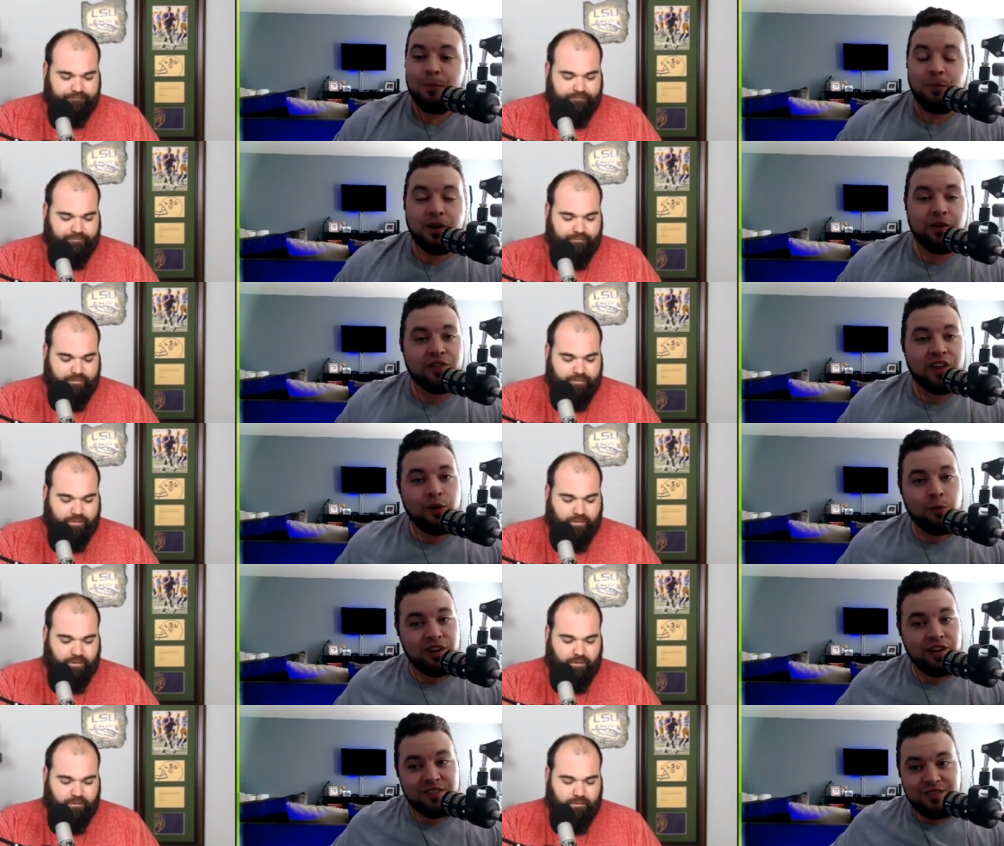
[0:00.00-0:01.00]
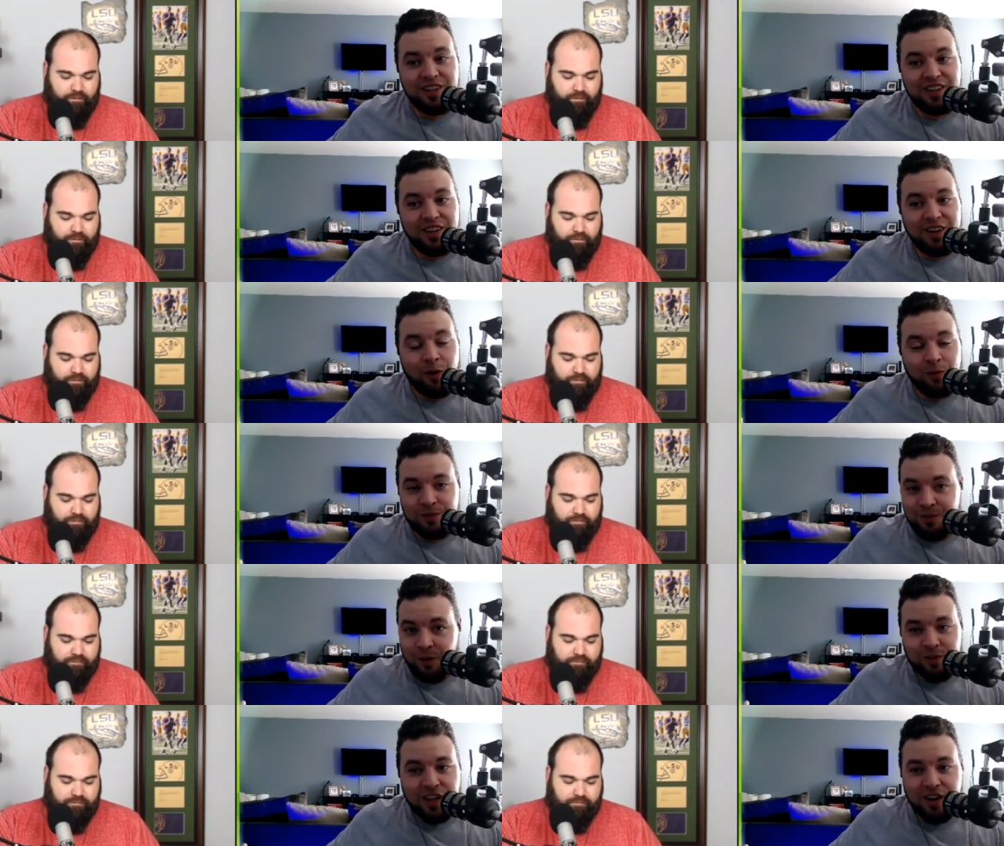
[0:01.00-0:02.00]
Speaker 1: But if they're doing it on
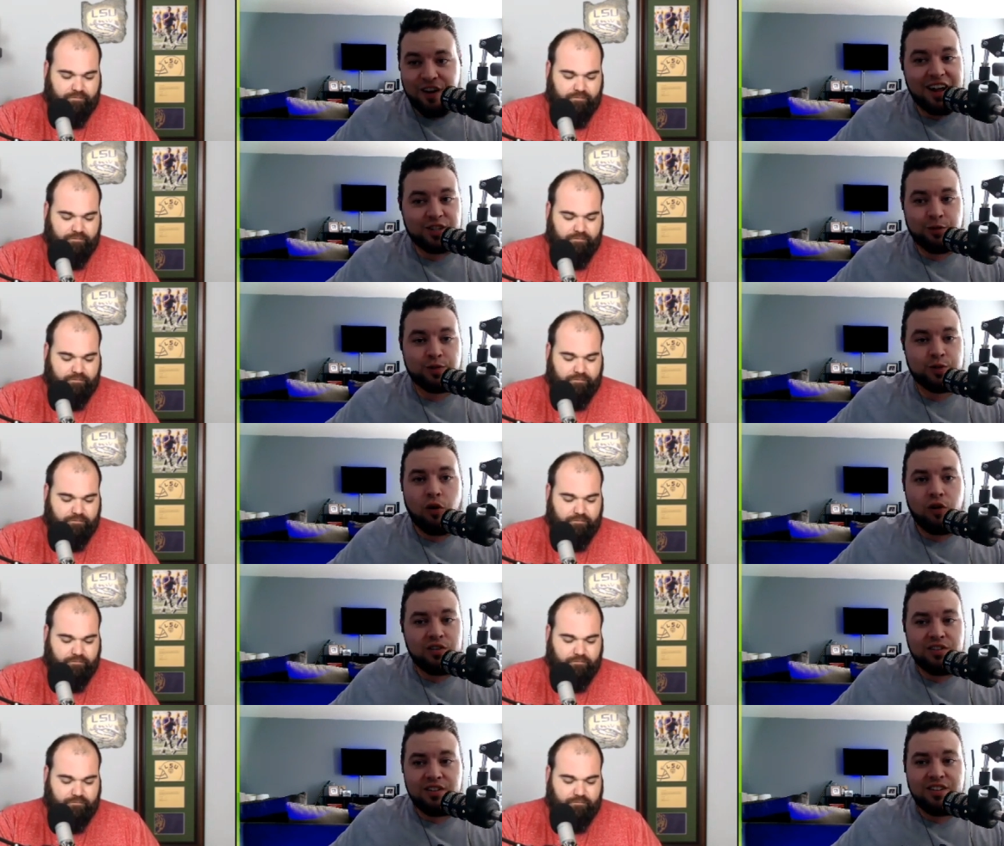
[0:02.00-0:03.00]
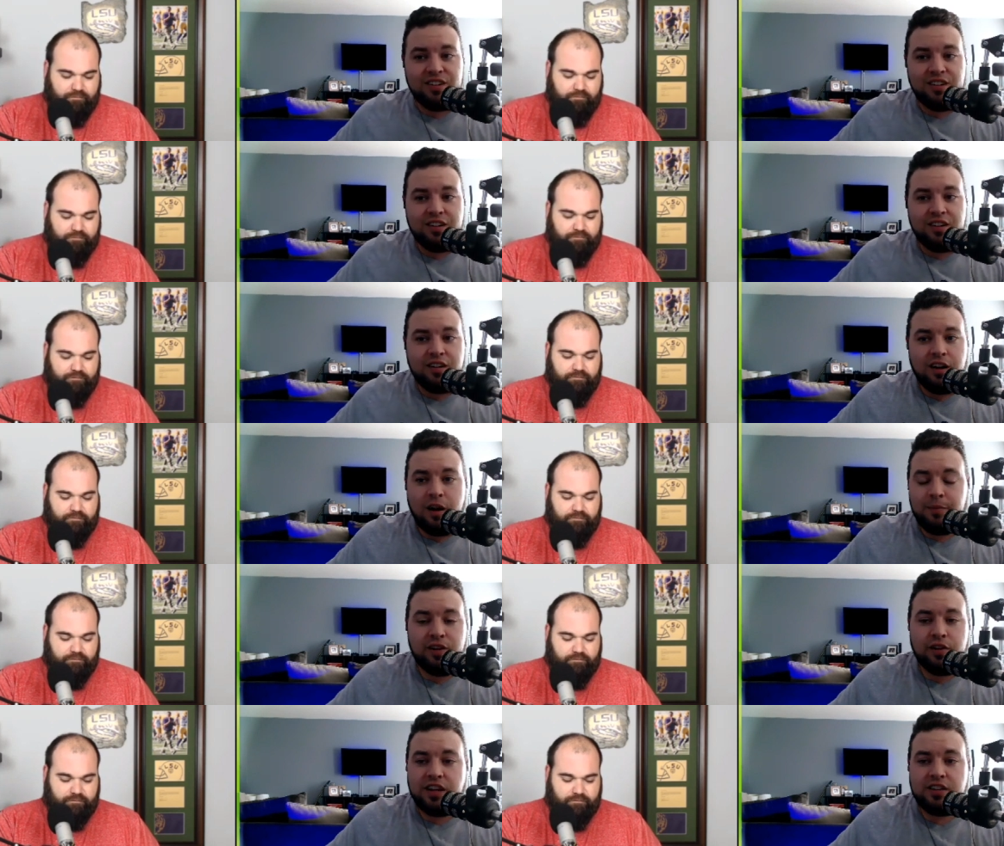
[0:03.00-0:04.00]
on international soil, I mean,
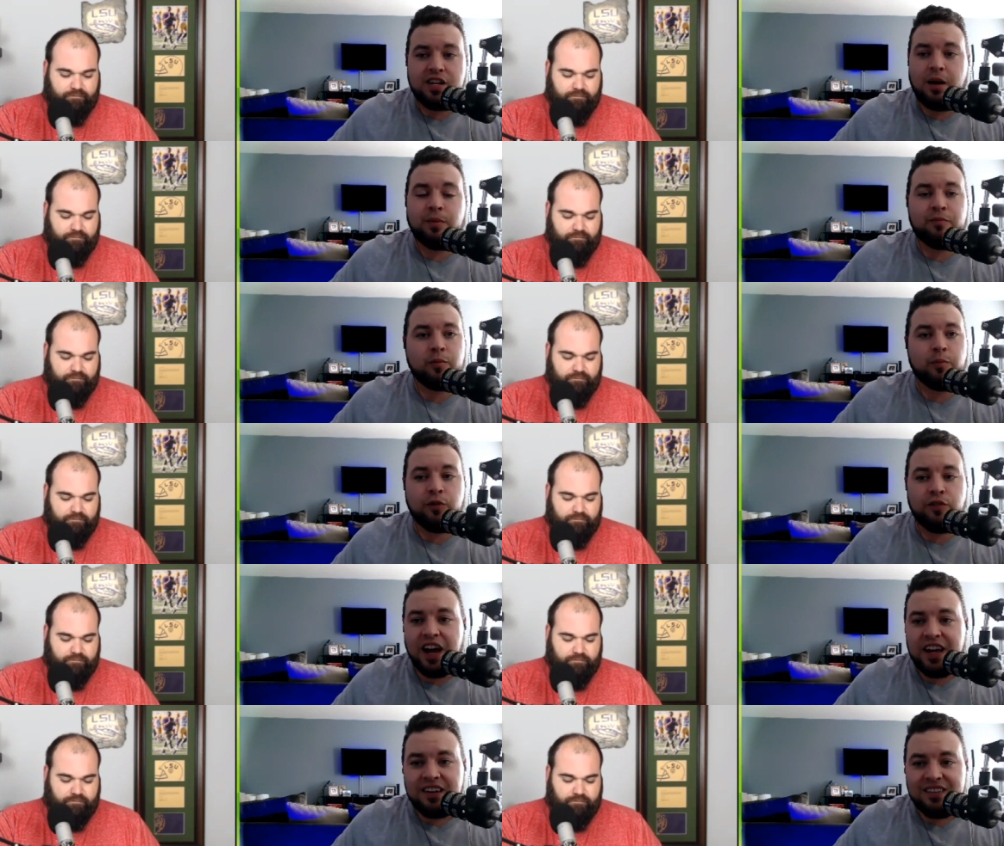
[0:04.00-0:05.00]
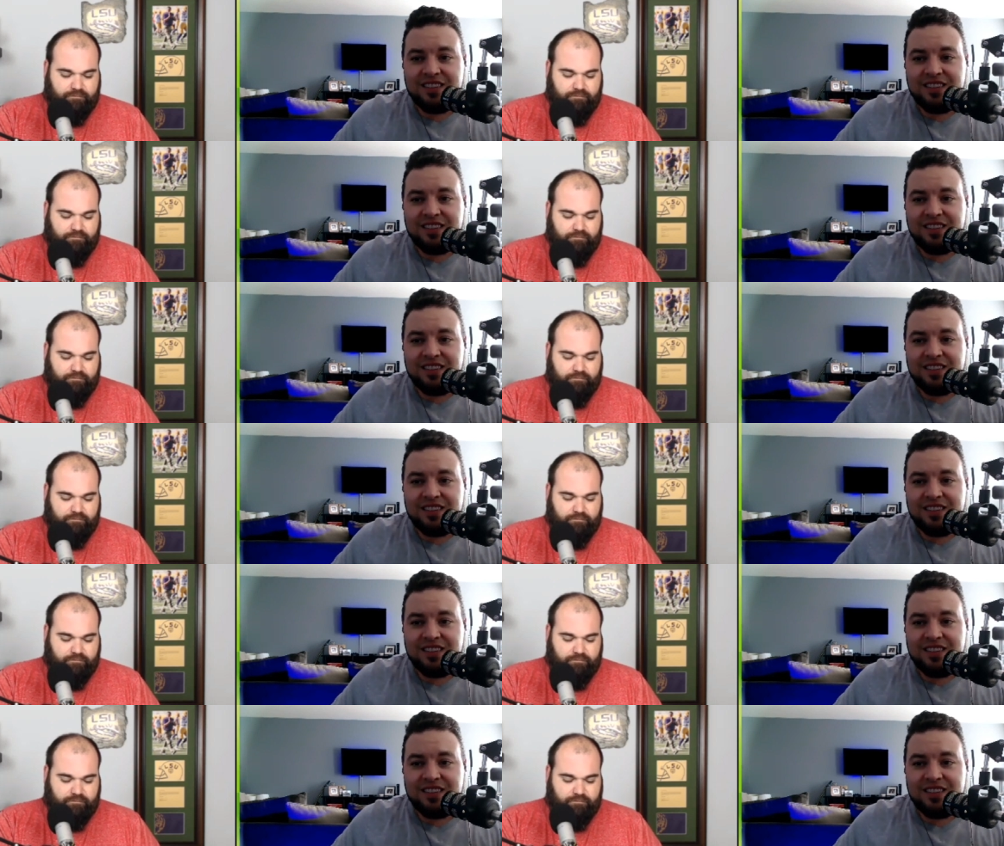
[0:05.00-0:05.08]
you can't stop them from doing that.